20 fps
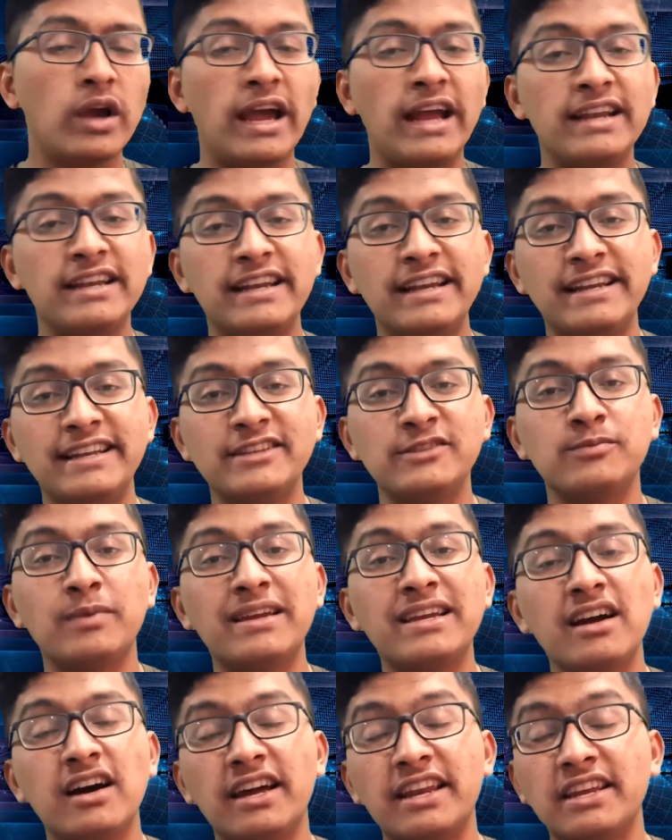And it is
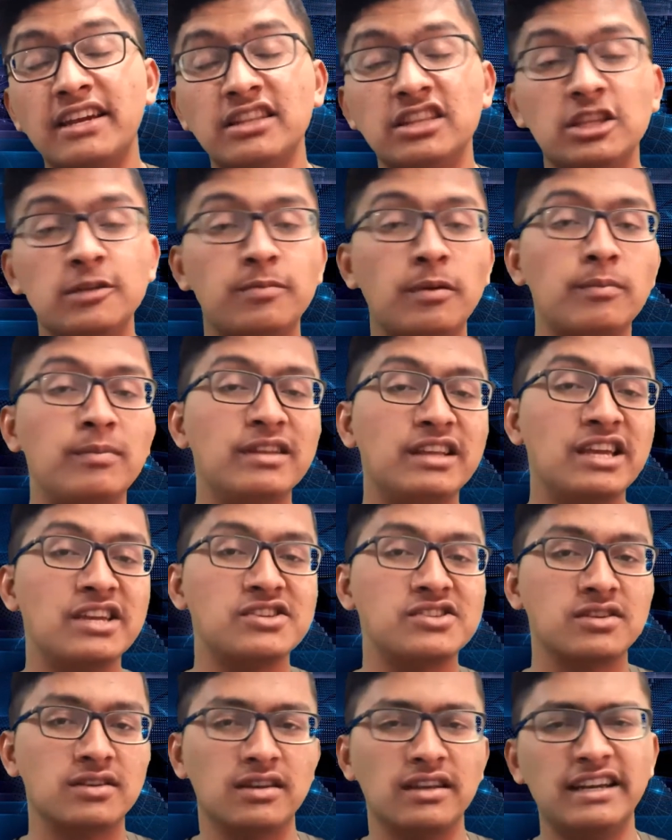by Arihant Publication.